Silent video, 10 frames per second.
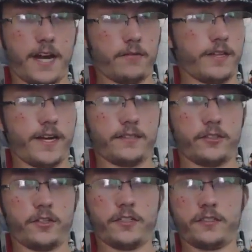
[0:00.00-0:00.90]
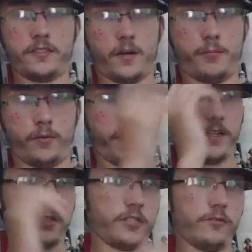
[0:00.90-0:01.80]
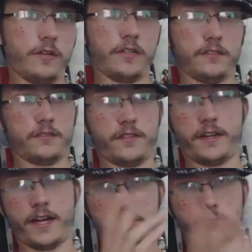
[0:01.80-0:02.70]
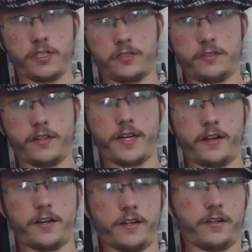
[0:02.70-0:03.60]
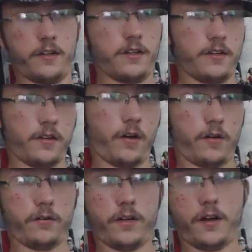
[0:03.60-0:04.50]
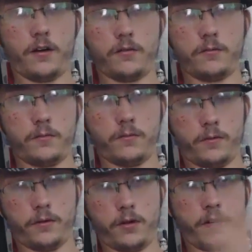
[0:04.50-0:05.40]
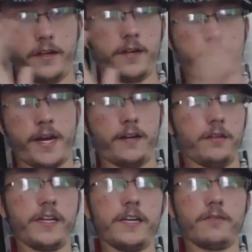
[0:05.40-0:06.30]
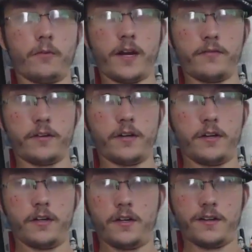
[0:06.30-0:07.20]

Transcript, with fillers: nowadays they're just you know point and shoot and then ask questions later and oh you know we'll go ahead and get paid leave or whatever.